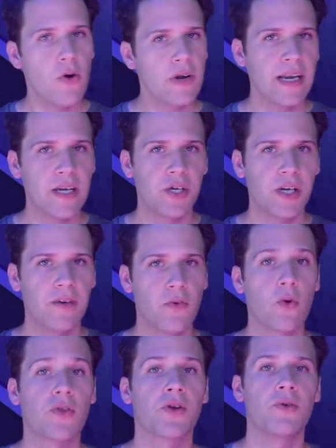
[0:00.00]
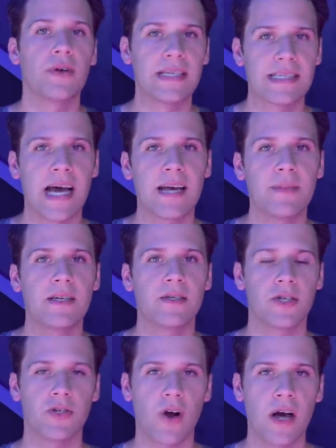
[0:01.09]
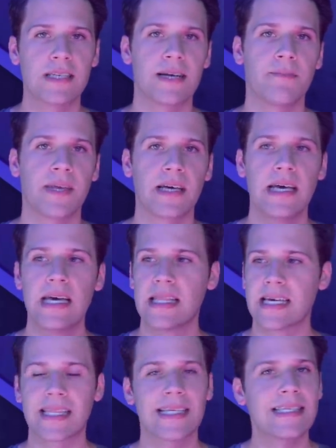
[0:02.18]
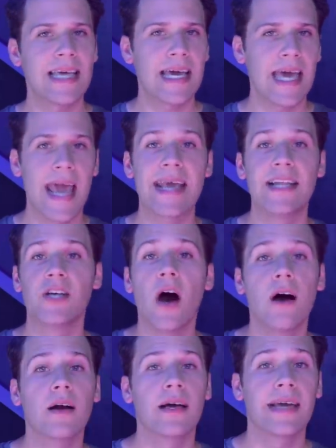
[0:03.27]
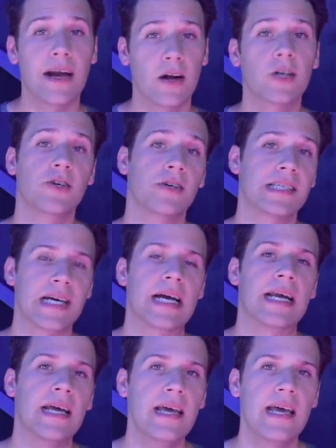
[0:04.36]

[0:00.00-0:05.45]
initiative or through an assignment to draw something, like let's say a dog character design,